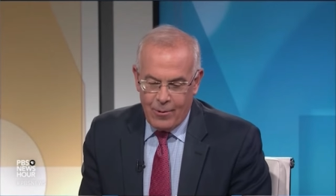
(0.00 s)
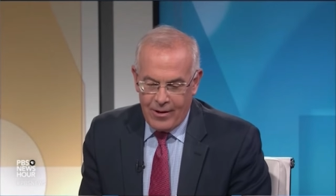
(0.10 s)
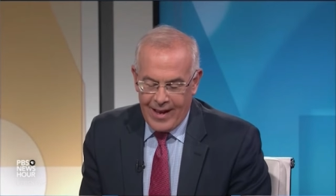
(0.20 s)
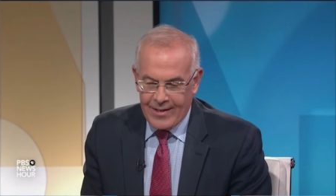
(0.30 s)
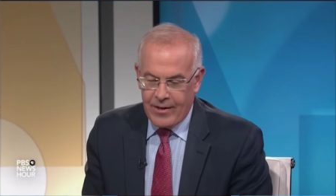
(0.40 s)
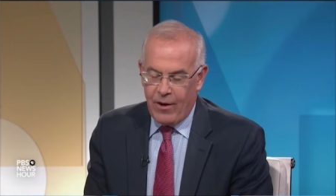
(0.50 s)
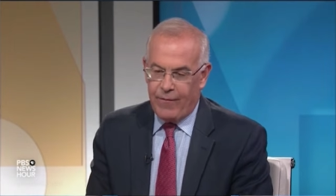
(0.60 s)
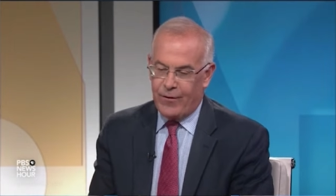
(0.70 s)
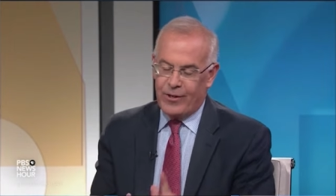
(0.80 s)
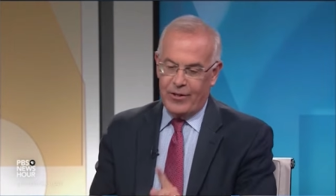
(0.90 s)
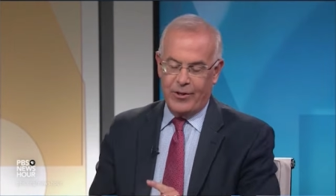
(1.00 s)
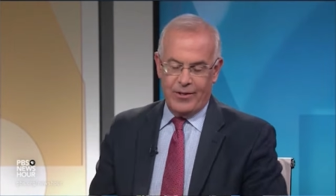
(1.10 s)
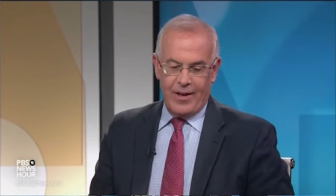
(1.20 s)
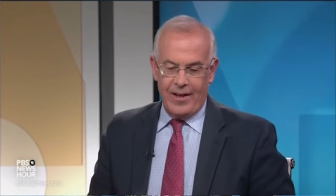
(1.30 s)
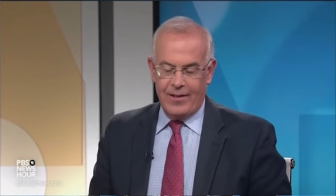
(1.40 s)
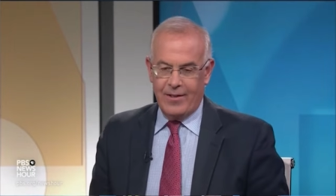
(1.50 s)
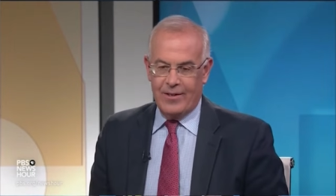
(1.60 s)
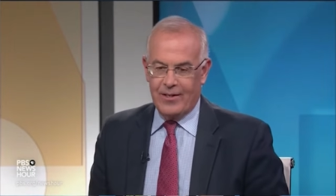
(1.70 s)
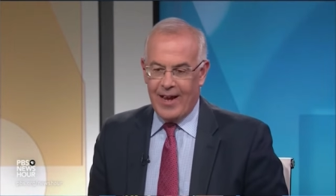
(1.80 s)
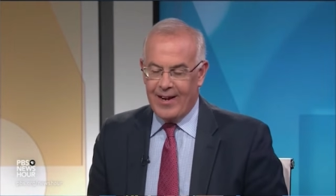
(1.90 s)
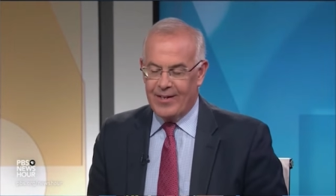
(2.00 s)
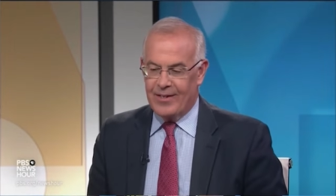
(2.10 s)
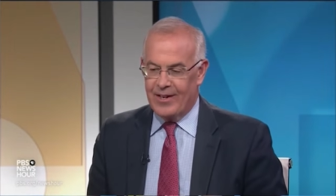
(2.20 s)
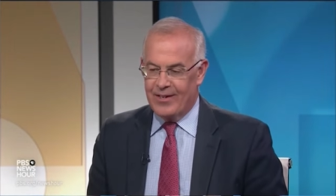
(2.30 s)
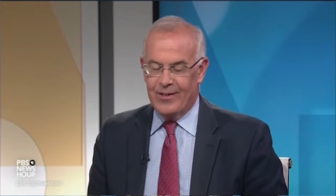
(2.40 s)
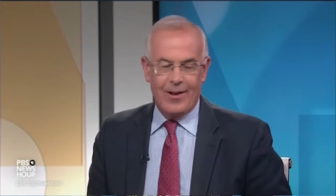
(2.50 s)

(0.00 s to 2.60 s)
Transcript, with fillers: a fake conservative that hates Republicans,